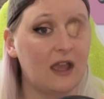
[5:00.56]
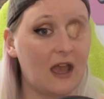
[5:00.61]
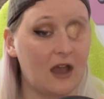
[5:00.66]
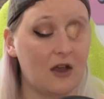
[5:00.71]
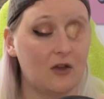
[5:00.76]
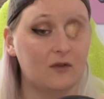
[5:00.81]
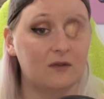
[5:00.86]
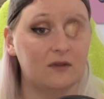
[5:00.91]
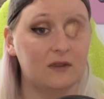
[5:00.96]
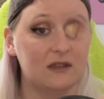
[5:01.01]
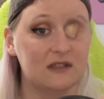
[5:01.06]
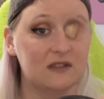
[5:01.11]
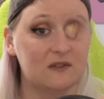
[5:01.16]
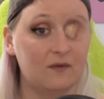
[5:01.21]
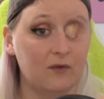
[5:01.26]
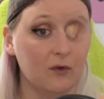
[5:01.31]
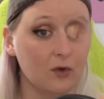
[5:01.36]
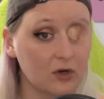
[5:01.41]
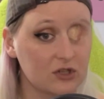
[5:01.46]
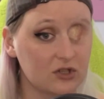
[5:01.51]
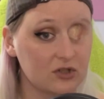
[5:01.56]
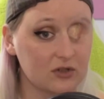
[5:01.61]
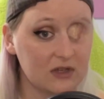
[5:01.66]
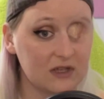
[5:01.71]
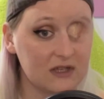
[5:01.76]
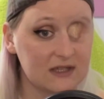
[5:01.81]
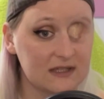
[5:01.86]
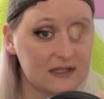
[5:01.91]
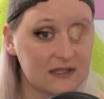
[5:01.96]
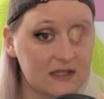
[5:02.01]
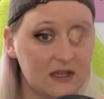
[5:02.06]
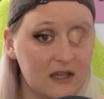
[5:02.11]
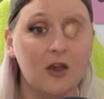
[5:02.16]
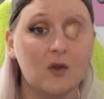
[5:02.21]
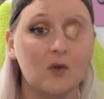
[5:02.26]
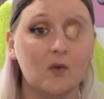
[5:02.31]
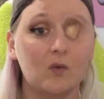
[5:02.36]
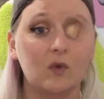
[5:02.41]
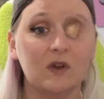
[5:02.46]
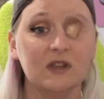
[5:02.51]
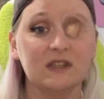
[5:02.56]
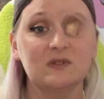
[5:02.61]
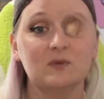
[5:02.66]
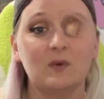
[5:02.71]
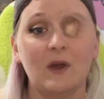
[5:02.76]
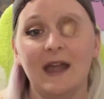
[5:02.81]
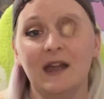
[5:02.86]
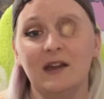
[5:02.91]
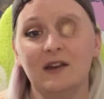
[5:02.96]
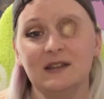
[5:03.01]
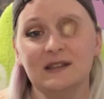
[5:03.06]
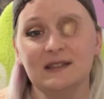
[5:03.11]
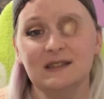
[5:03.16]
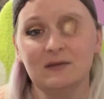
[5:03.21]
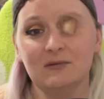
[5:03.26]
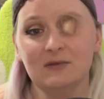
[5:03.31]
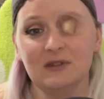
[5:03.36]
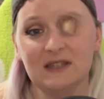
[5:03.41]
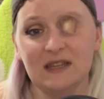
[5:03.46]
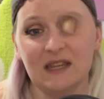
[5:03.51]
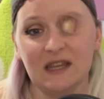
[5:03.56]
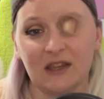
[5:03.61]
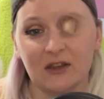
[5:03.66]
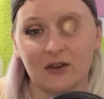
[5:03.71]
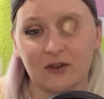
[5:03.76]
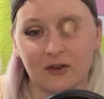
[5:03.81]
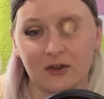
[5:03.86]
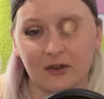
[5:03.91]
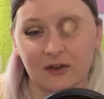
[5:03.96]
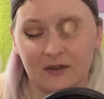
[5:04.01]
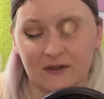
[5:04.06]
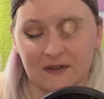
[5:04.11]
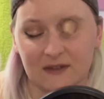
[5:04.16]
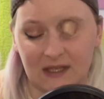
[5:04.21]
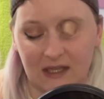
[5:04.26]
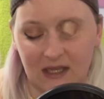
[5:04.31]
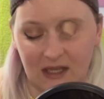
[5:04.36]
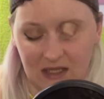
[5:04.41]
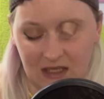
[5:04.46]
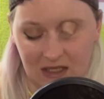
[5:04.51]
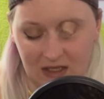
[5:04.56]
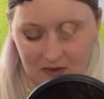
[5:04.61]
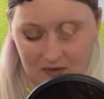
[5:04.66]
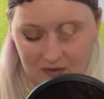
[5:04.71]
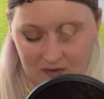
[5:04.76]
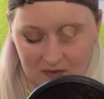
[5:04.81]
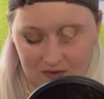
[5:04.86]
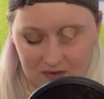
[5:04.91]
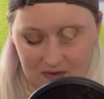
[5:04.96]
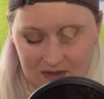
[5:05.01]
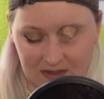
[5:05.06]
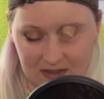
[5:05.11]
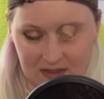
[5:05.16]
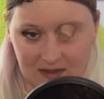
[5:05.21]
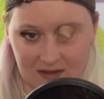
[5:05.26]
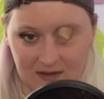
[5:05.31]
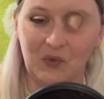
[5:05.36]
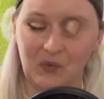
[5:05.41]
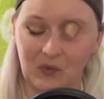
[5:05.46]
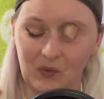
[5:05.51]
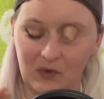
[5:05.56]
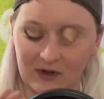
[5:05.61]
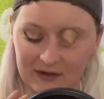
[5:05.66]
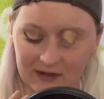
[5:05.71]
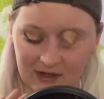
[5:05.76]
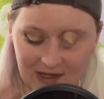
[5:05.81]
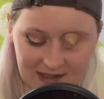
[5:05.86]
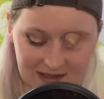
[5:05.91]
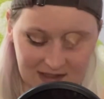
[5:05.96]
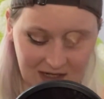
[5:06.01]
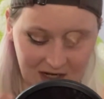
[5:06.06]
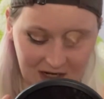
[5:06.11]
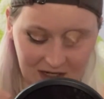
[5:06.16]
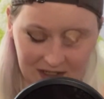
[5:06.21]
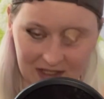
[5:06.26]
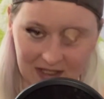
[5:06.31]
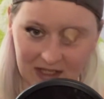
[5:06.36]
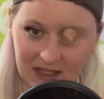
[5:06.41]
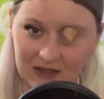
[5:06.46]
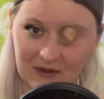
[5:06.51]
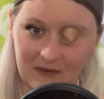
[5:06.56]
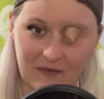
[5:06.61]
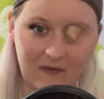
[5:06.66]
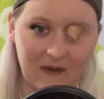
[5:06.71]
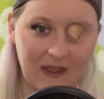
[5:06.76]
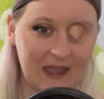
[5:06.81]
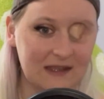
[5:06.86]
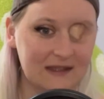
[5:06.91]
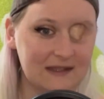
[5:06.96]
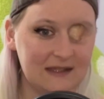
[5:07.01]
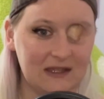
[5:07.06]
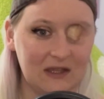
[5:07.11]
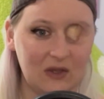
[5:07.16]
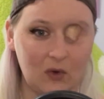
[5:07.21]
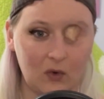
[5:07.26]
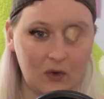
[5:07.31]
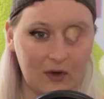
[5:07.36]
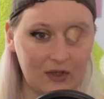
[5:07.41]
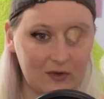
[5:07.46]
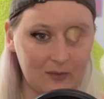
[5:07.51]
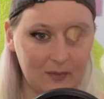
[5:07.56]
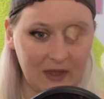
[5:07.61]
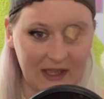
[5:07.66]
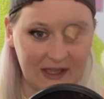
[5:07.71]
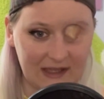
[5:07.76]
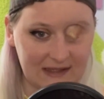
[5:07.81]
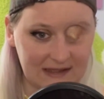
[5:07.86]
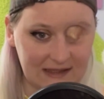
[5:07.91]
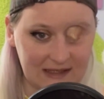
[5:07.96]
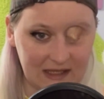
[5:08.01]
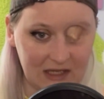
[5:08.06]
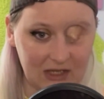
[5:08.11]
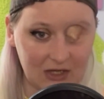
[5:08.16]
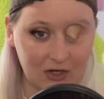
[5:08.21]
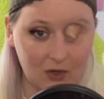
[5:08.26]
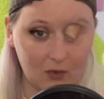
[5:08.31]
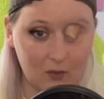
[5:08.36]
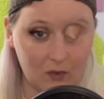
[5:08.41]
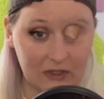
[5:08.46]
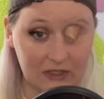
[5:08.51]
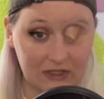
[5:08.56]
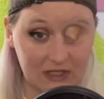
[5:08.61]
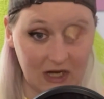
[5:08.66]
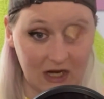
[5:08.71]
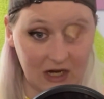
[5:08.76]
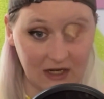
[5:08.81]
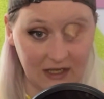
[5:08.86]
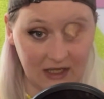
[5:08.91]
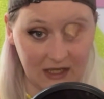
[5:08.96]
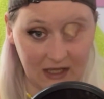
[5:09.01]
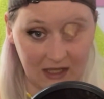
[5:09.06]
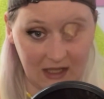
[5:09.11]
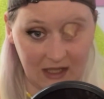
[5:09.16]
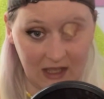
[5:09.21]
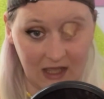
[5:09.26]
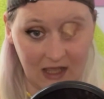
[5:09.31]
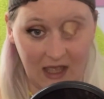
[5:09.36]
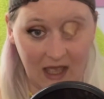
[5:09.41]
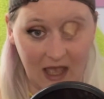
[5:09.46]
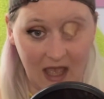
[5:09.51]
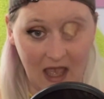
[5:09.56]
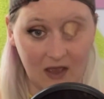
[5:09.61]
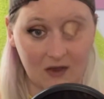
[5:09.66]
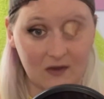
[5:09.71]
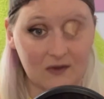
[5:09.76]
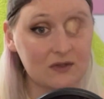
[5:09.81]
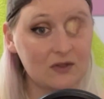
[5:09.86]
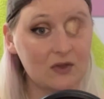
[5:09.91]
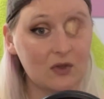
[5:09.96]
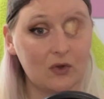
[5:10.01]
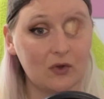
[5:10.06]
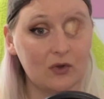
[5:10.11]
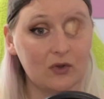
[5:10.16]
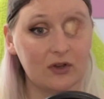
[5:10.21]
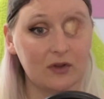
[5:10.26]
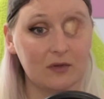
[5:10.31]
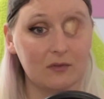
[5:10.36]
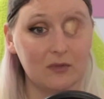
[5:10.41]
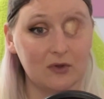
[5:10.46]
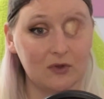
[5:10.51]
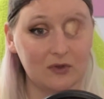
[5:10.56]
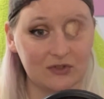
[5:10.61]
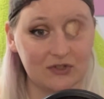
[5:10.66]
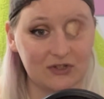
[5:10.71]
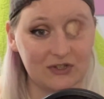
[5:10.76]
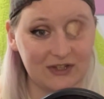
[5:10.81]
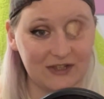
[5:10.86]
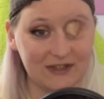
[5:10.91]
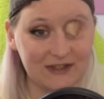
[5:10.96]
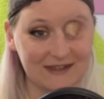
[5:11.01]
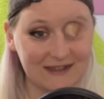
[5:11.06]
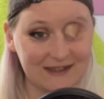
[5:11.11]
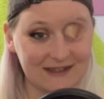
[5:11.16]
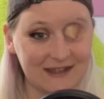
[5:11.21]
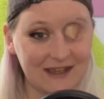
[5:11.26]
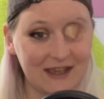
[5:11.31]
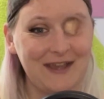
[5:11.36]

out these forgeries. What's wild is the materials he used. We're not talking fancy oil paints here. We're talking household emulsions